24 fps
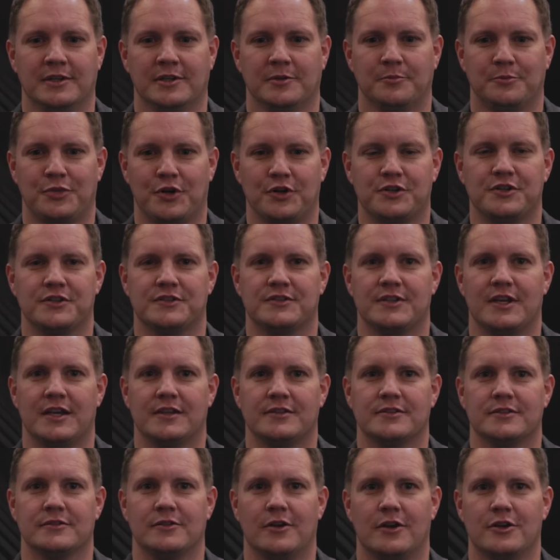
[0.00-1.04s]
purchased
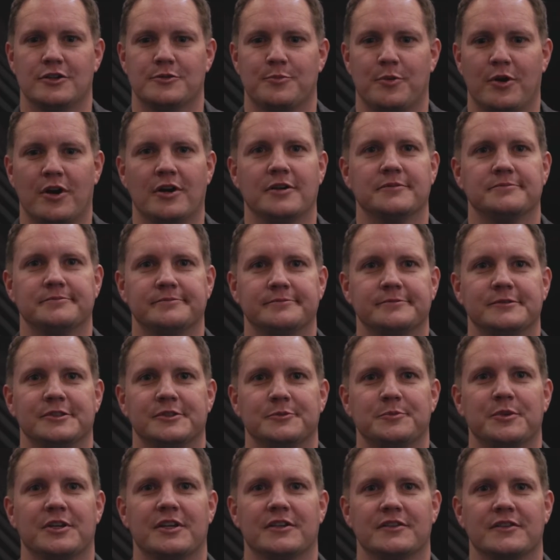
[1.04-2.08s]
us in large part,
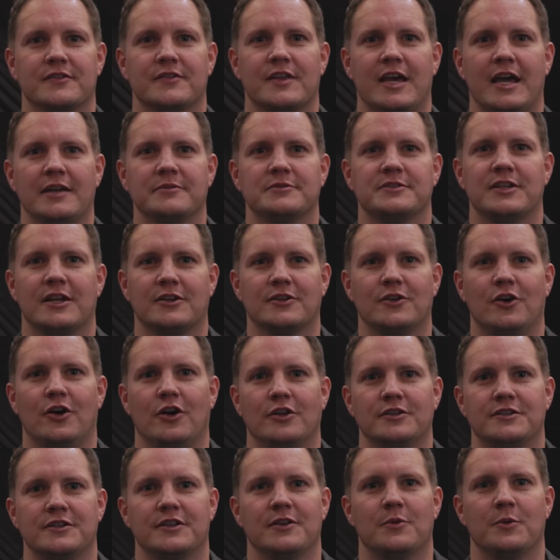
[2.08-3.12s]
was because of that
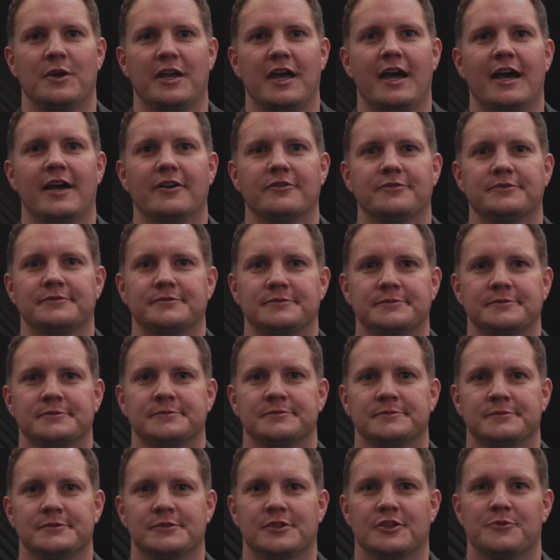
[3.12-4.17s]
technology that we have.
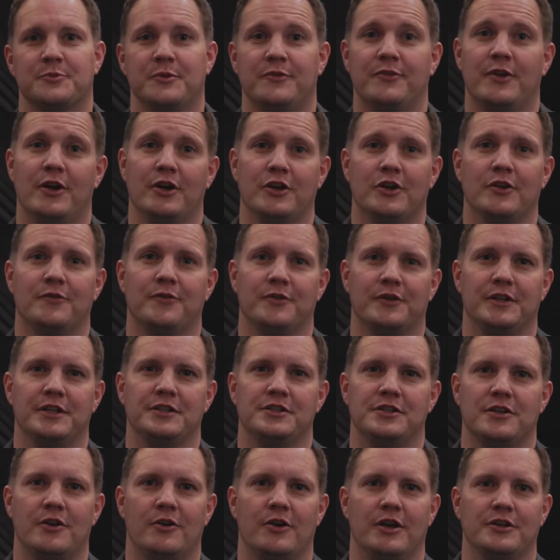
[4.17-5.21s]
So it's been very good for lead
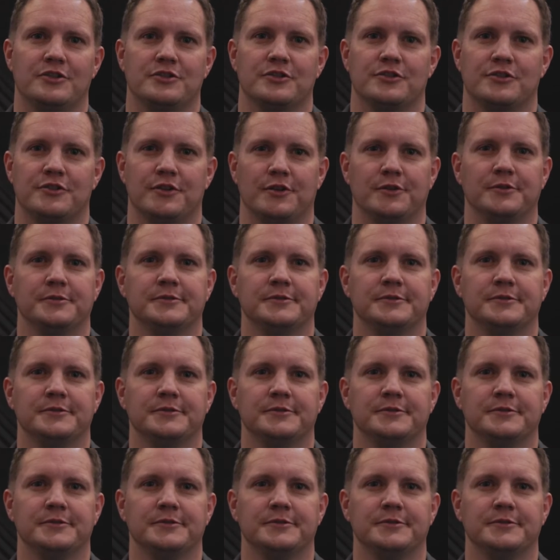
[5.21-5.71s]
generation too.